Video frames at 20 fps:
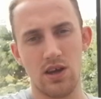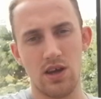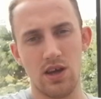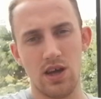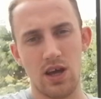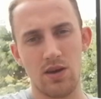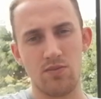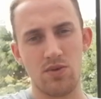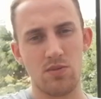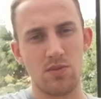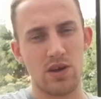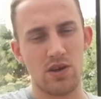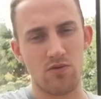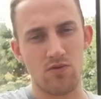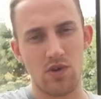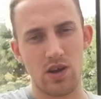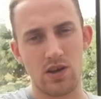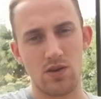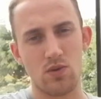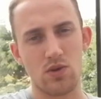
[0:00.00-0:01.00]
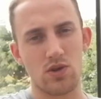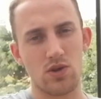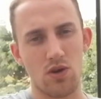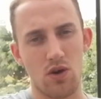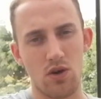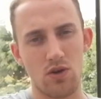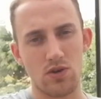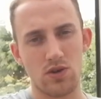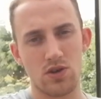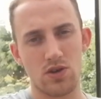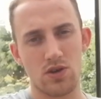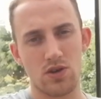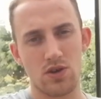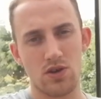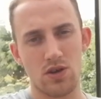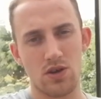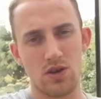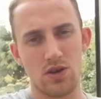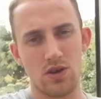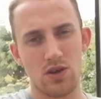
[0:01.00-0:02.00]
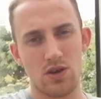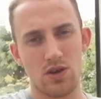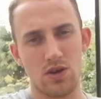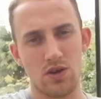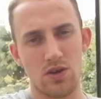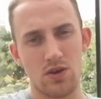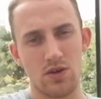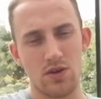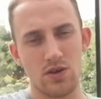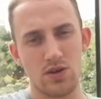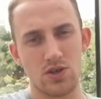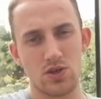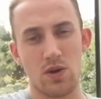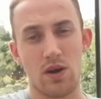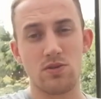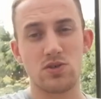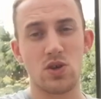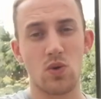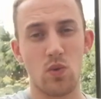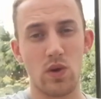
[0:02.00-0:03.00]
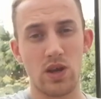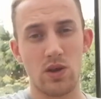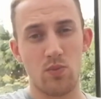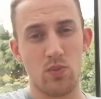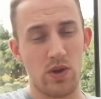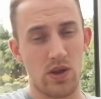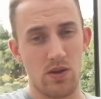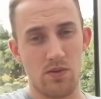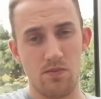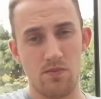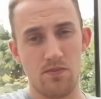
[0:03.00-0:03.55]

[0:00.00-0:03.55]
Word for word: and be made right with God. So, how's your week been?